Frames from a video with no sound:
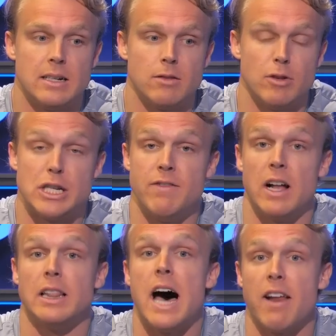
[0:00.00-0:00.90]
receiving a
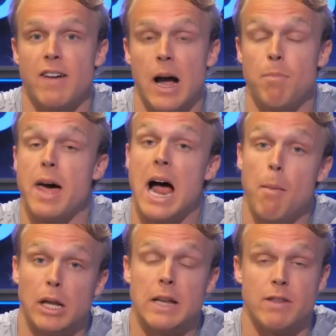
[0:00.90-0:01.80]
lot of hype that I
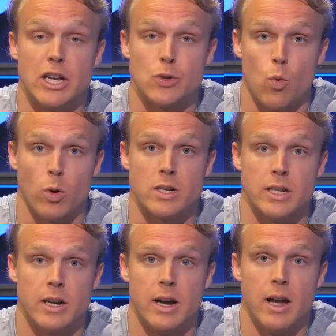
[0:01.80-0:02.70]
believe is
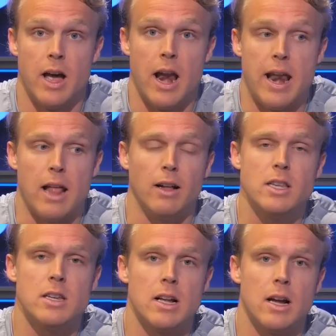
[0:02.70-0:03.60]
warranted. Now
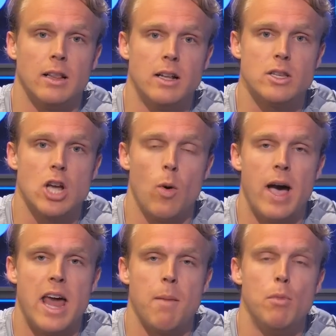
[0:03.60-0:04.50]
let's uh, let's go
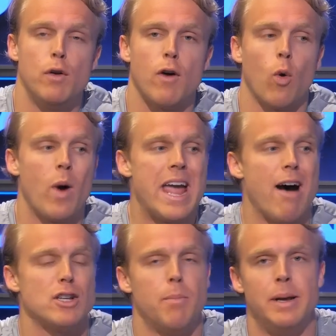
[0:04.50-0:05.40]
ahead and move our way
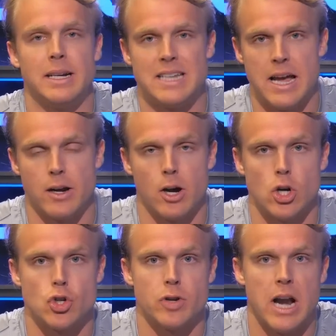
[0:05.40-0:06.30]
out to Big Ten
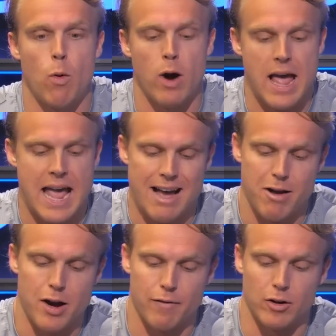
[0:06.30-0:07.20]
country, and I want to hang out
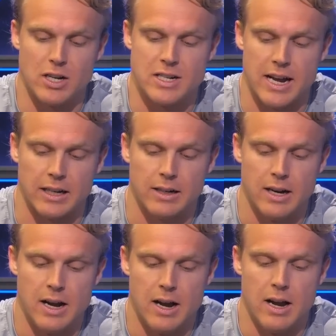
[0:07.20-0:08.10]
here for a second.
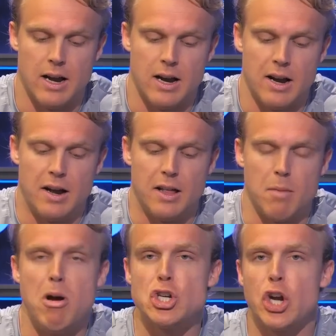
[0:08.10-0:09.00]
The
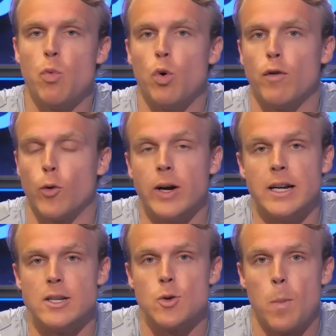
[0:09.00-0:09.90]
Michigan
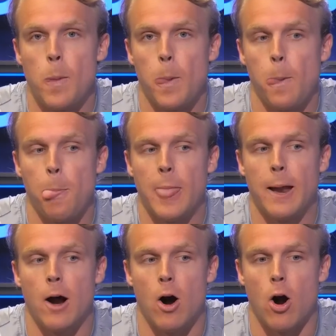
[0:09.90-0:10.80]
Wolverines
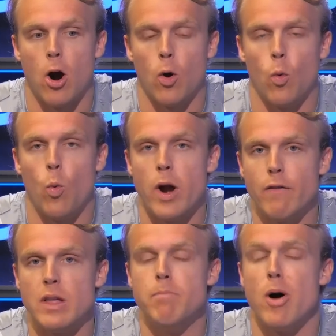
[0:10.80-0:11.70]
are one
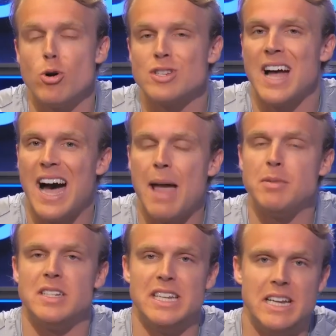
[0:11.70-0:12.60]
of the most
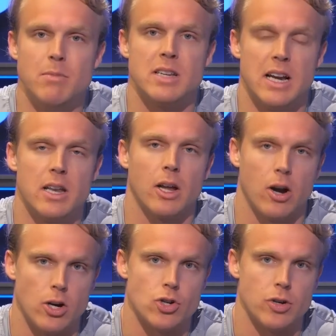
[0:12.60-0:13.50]
hyped teams in the
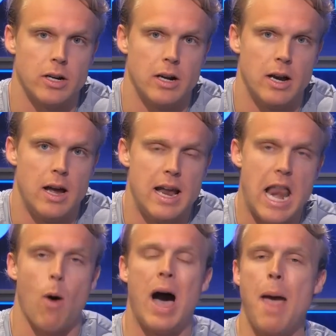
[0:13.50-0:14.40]
country.
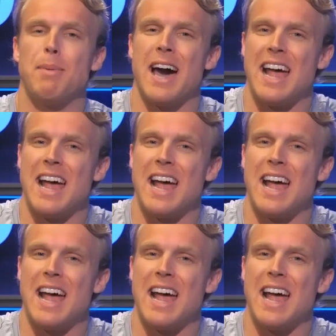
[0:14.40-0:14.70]
Now, hype kind of